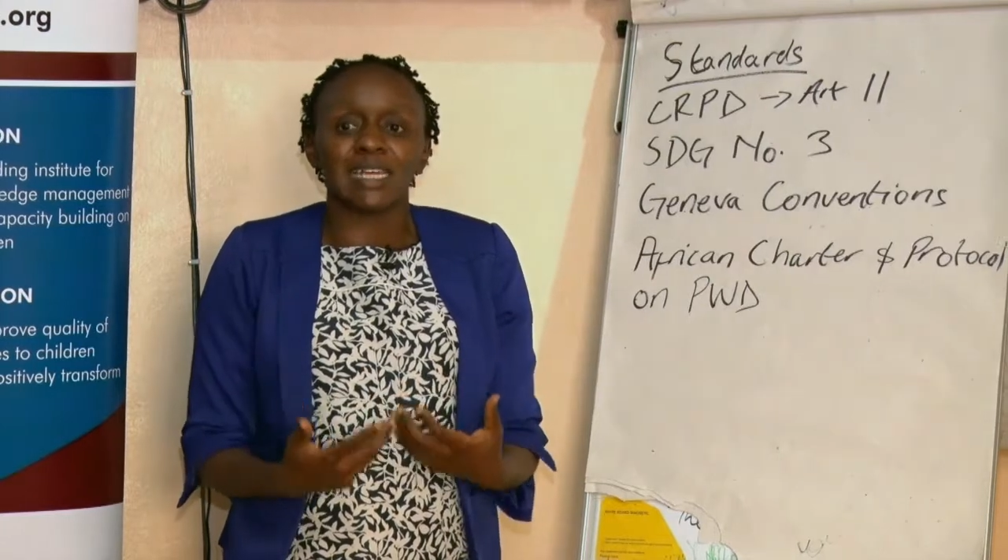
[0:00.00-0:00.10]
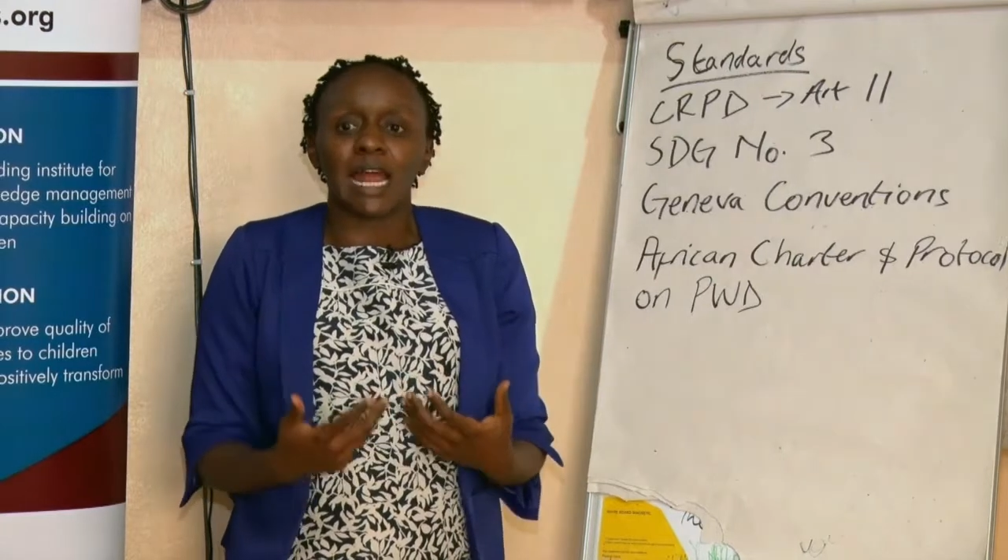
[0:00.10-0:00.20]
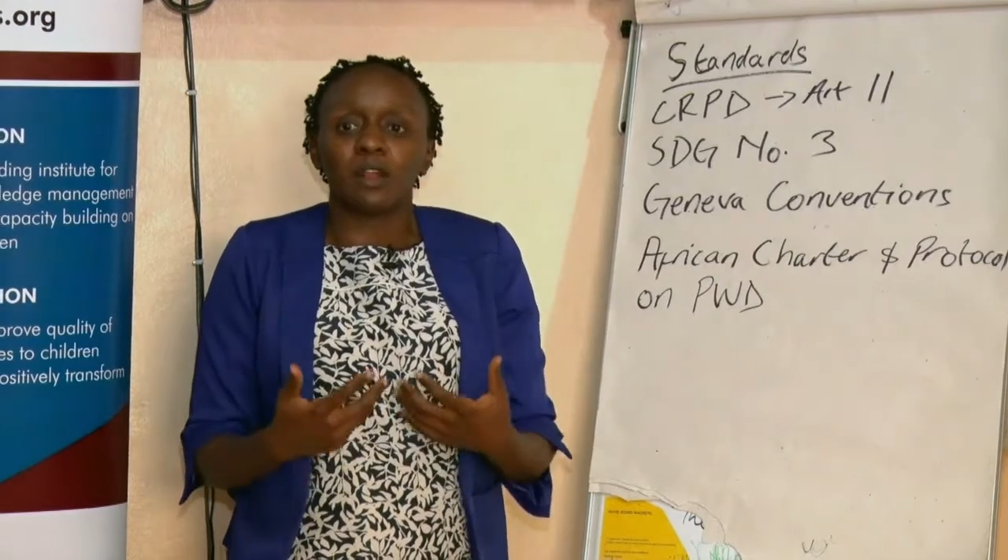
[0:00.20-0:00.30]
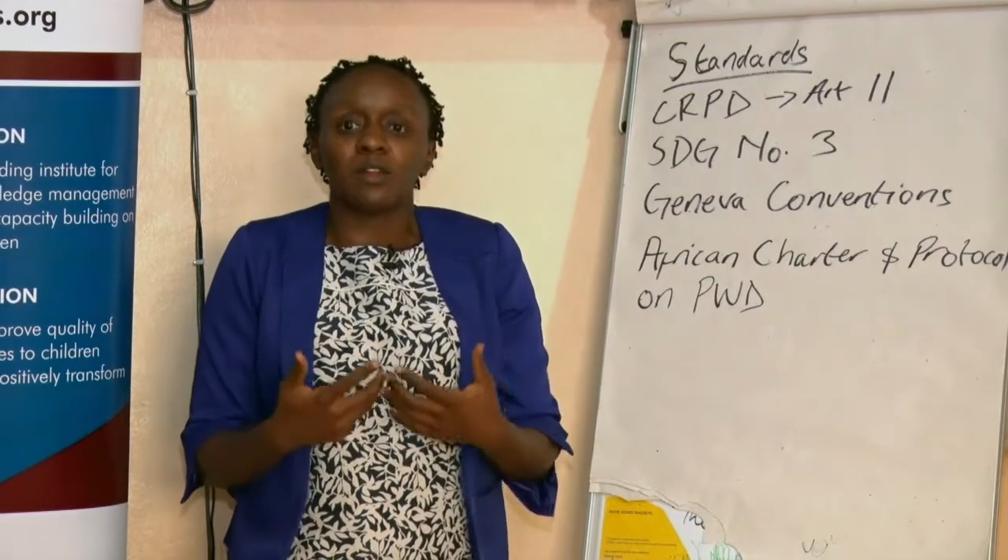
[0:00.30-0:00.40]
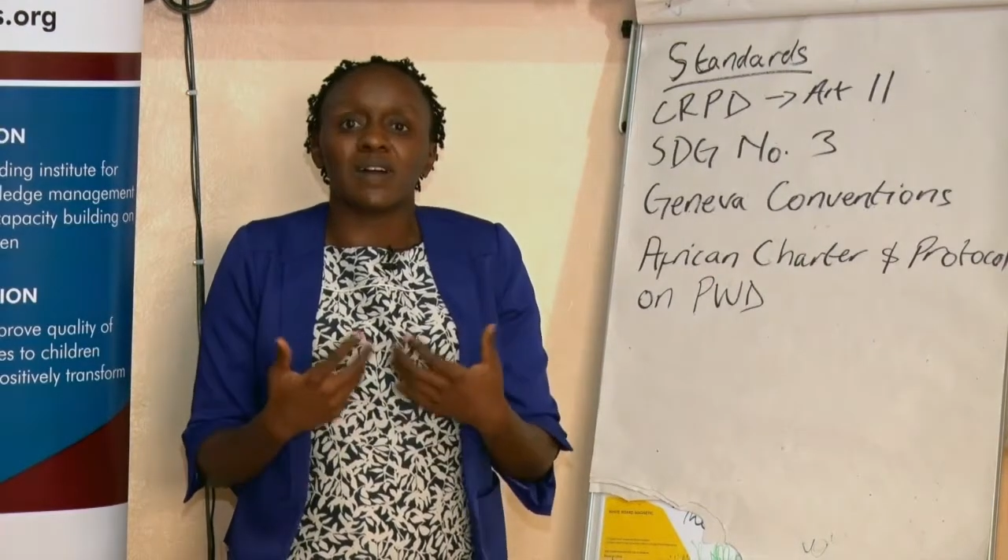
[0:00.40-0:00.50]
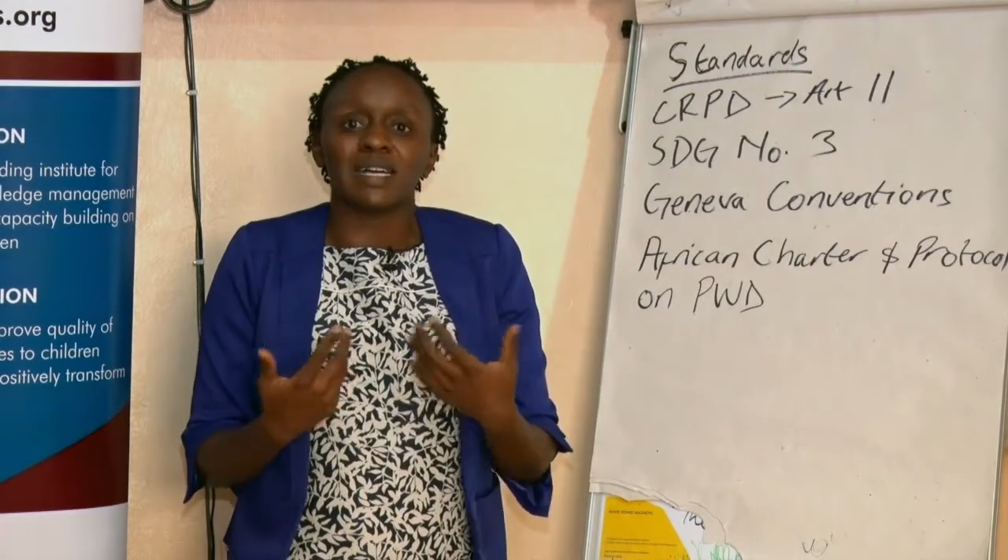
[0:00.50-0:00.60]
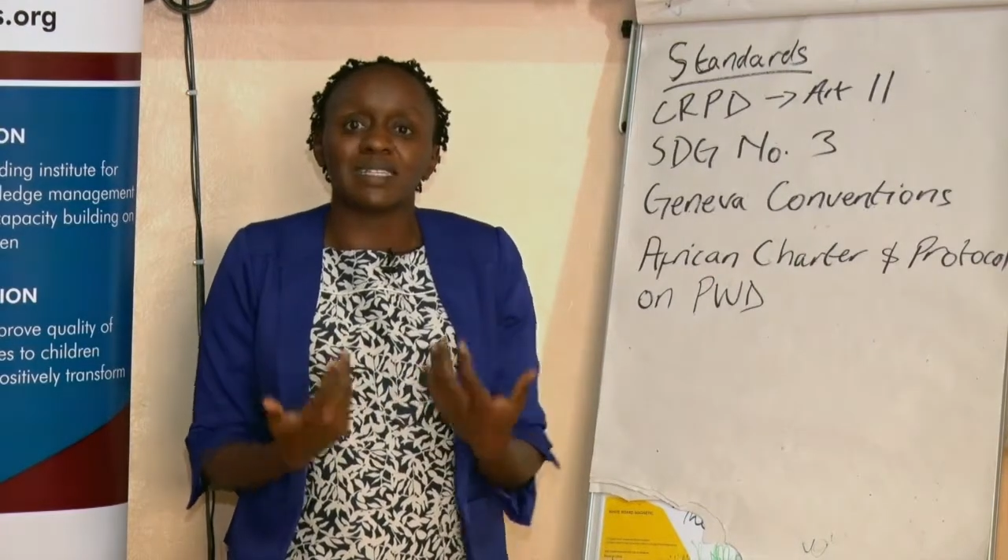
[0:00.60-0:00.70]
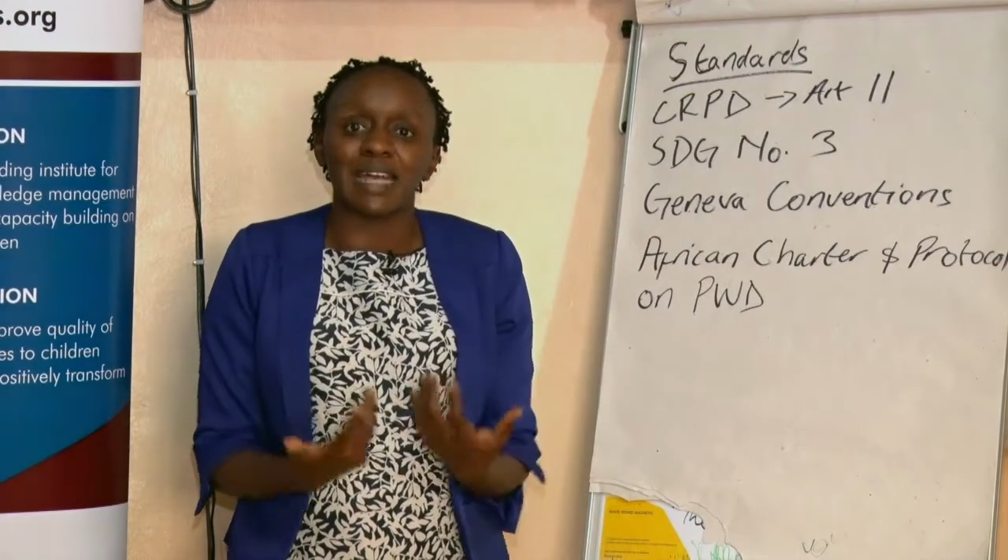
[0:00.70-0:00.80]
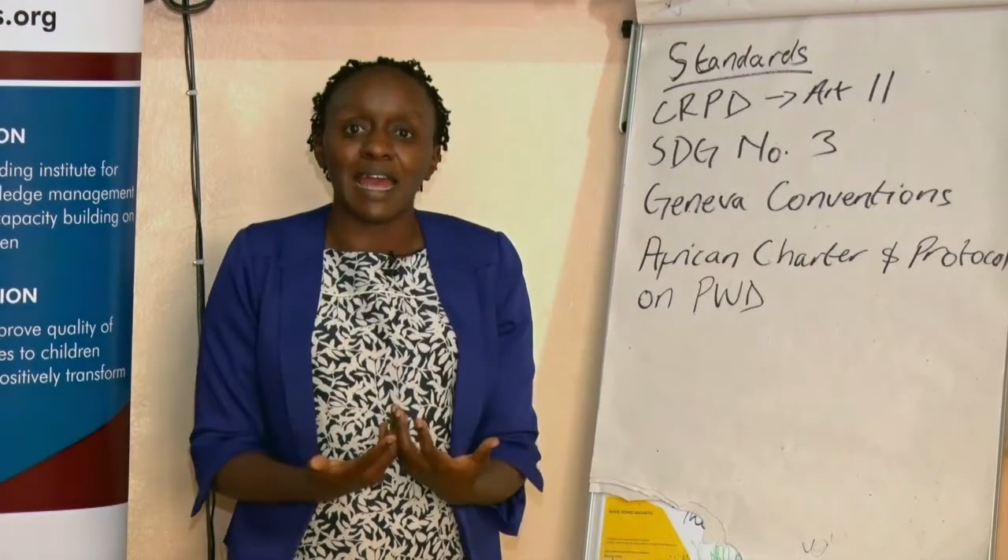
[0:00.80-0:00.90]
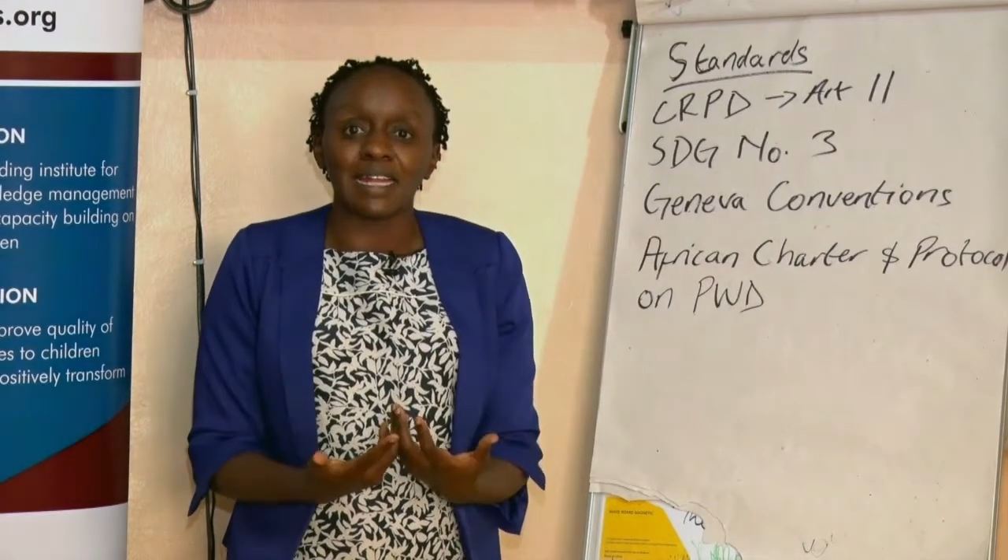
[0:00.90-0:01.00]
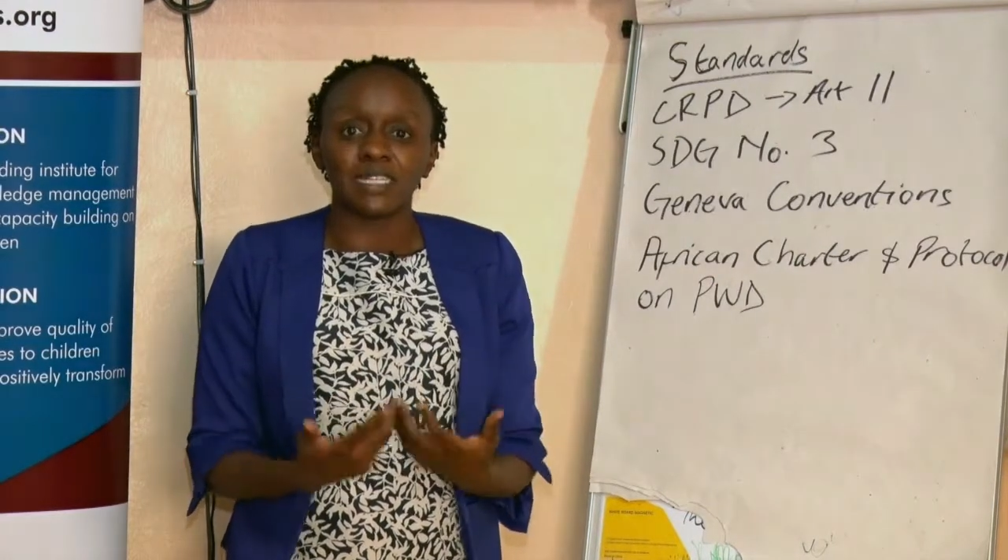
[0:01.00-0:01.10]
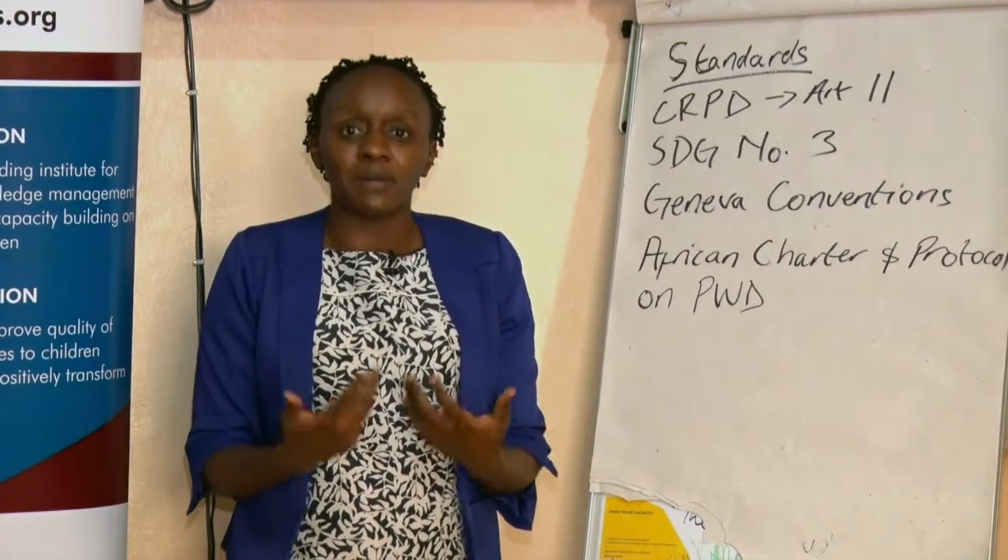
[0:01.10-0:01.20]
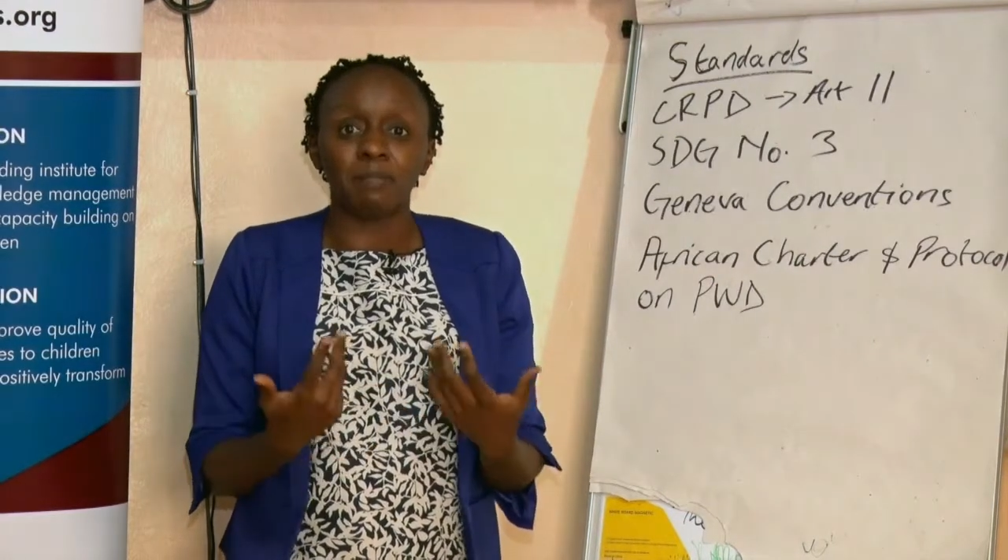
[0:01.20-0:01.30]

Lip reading: a lot of anxiety,